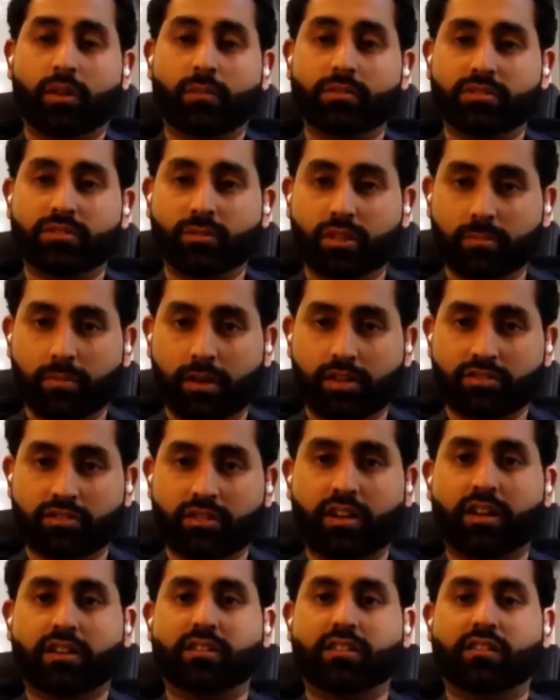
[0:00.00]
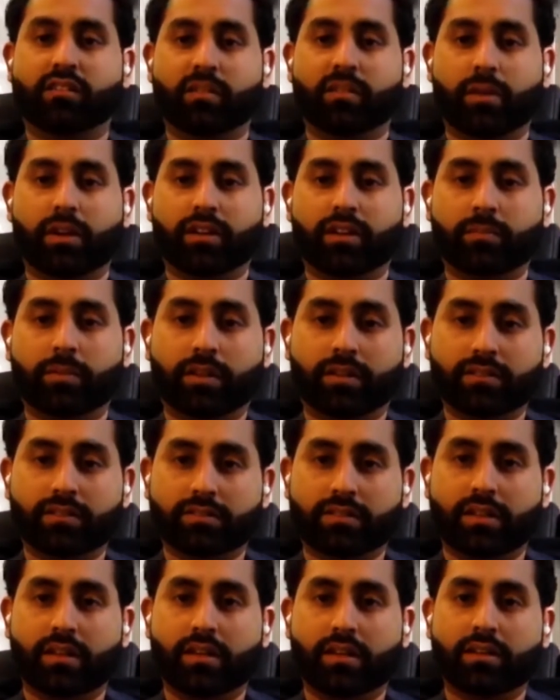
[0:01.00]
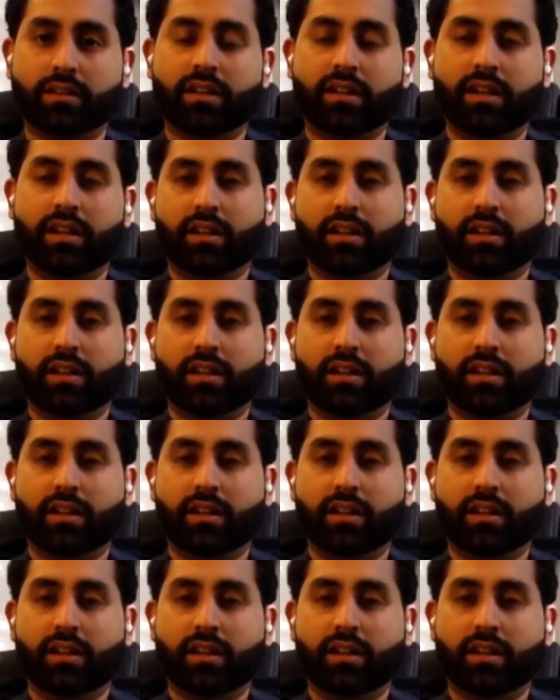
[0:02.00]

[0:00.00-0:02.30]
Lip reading: I was doing my engineering degree back in Pakistan.